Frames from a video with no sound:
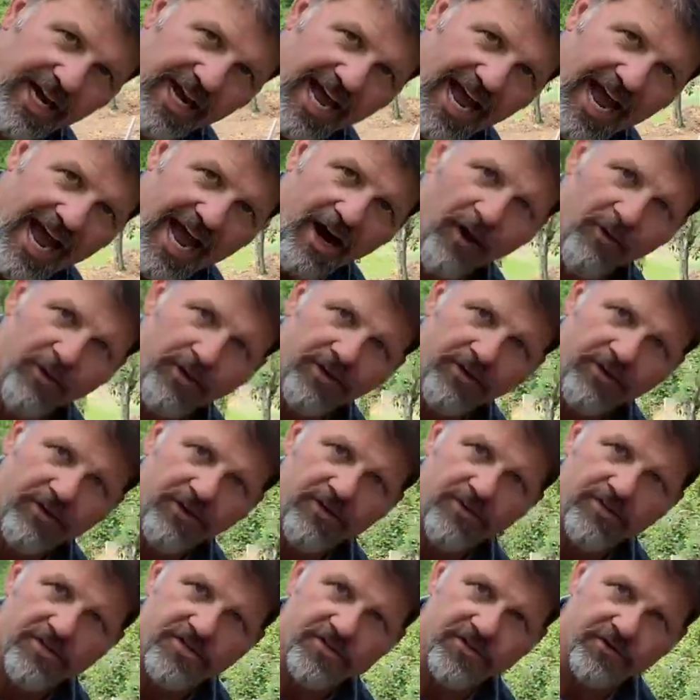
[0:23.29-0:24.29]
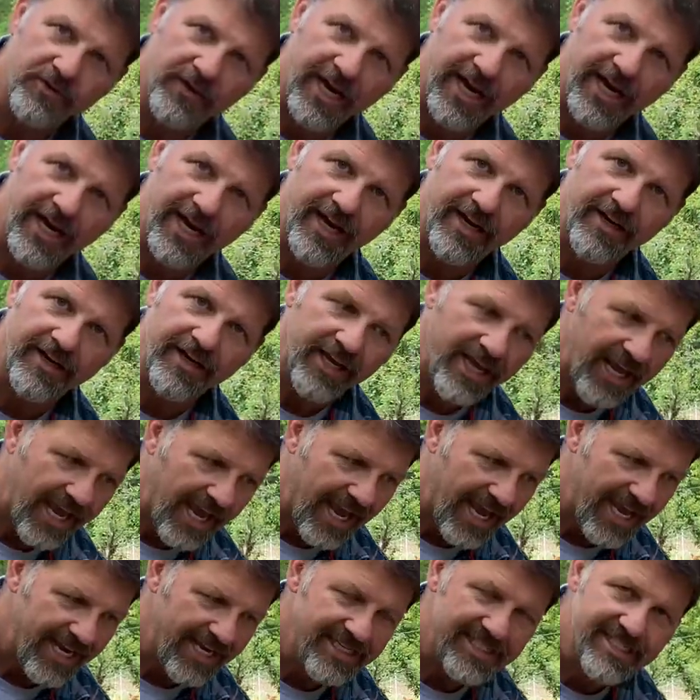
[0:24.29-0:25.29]
an outer strand
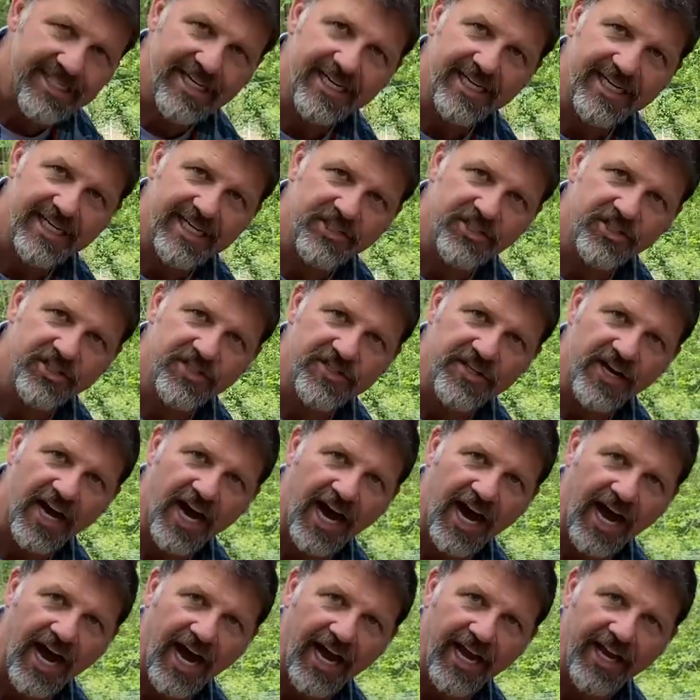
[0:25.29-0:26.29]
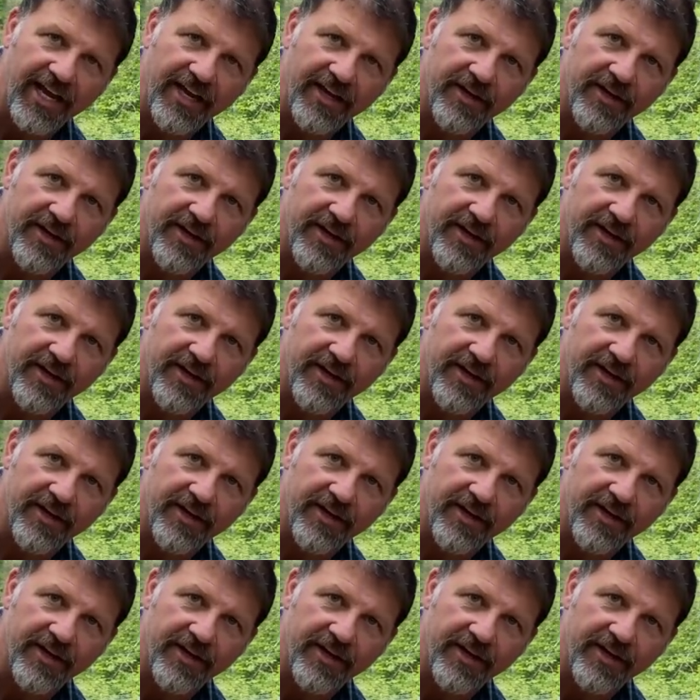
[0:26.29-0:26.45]
18 inches high.